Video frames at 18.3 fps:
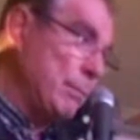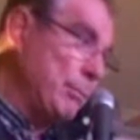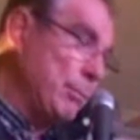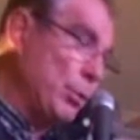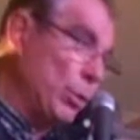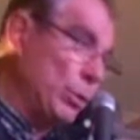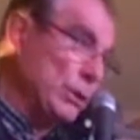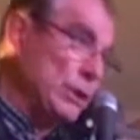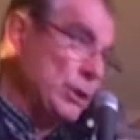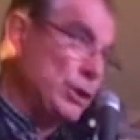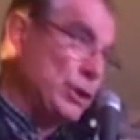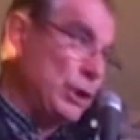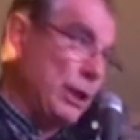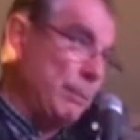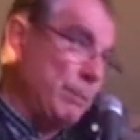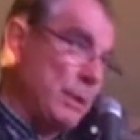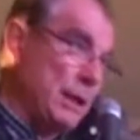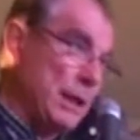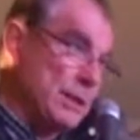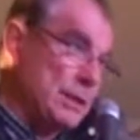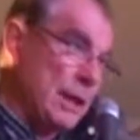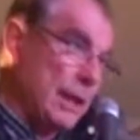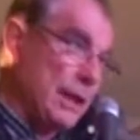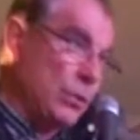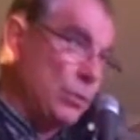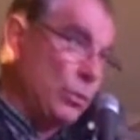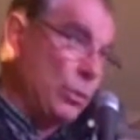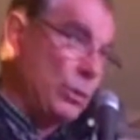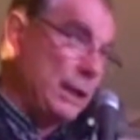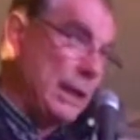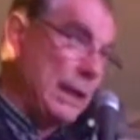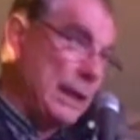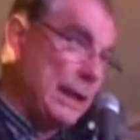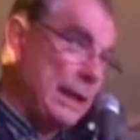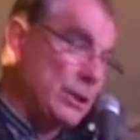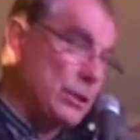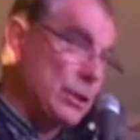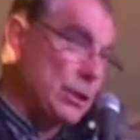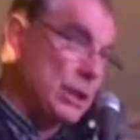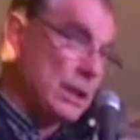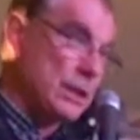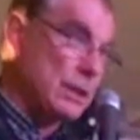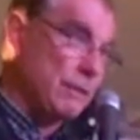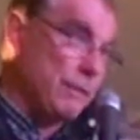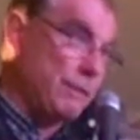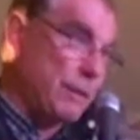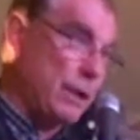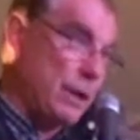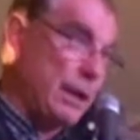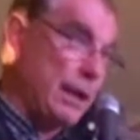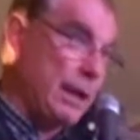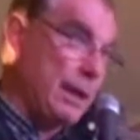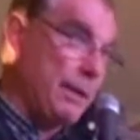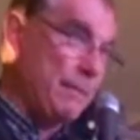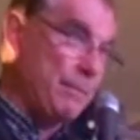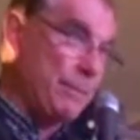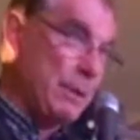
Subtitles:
bought as cheaply as they could and had to justify